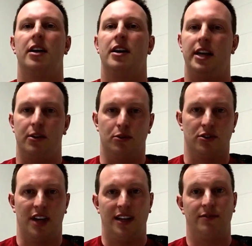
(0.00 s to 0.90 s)
equals
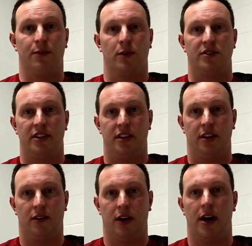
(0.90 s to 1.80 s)
less force into the
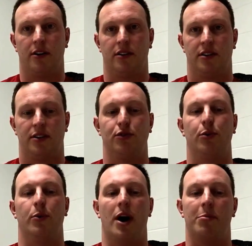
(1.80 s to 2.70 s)
ground. So
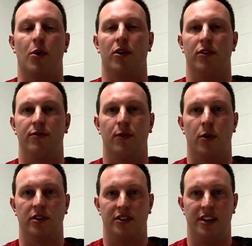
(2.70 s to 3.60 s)
we want more
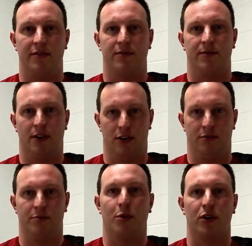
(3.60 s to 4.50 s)
force or
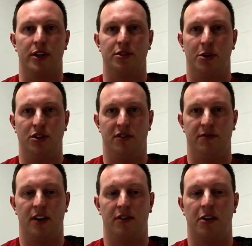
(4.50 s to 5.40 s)
more range of motion in
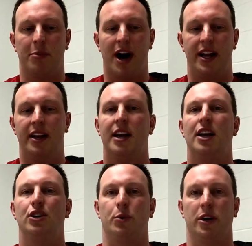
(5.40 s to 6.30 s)
front of our body
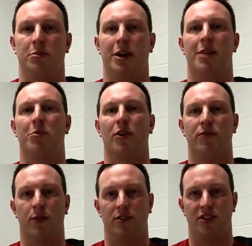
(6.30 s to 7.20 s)
so we can apply more
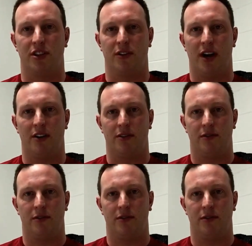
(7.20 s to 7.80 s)
force to the ground.